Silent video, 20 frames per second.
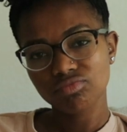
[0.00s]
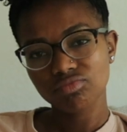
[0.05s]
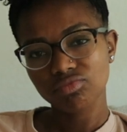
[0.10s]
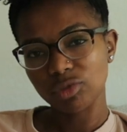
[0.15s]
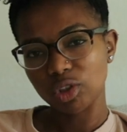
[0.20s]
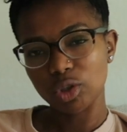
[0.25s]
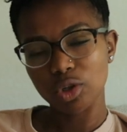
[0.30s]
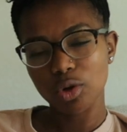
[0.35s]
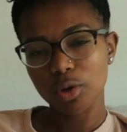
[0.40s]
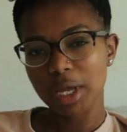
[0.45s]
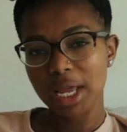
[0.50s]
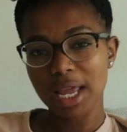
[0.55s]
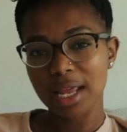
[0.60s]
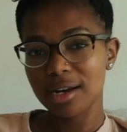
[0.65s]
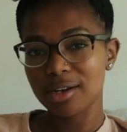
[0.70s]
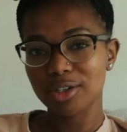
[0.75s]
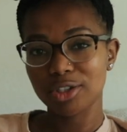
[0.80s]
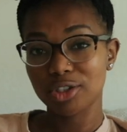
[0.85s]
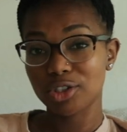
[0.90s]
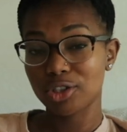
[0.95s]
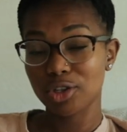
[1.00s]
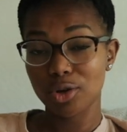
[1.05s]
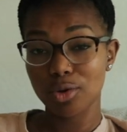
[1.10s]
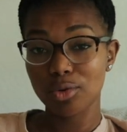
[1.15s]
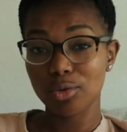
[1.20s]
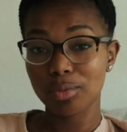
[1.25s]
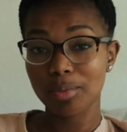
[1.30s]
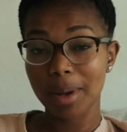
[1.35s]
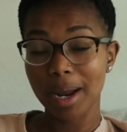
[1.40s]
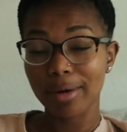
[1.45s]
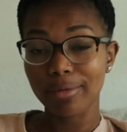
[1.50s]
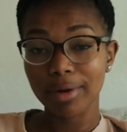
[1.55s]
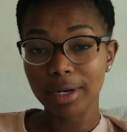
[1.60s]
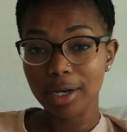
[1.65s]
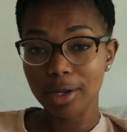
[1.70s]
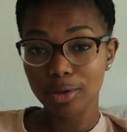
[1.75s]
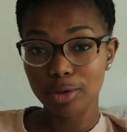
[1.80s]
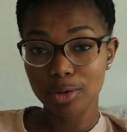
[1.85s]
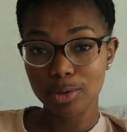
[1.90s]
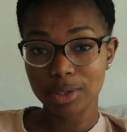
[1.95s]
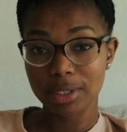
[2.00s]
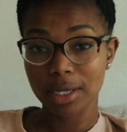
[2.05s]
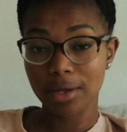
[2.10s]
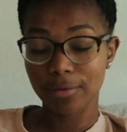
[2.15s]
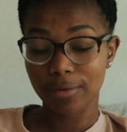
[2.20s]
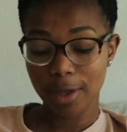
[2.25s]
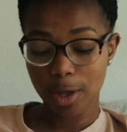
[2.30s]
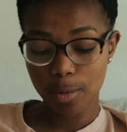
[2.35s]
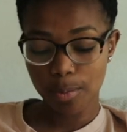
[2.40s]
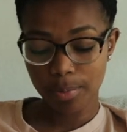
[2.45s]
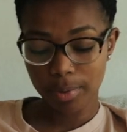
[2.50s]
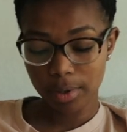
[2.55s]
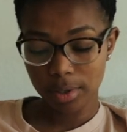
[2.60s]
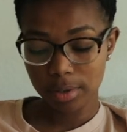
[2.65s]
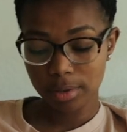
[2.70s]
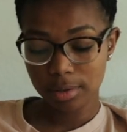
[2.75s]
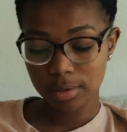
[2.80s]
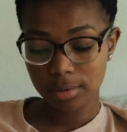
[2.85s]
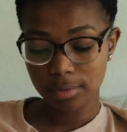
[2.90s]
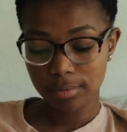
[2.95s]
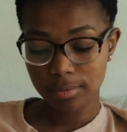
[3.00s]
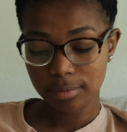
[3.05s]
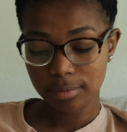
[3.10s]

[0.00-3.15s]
You don't gain their soul by reading those self-help books.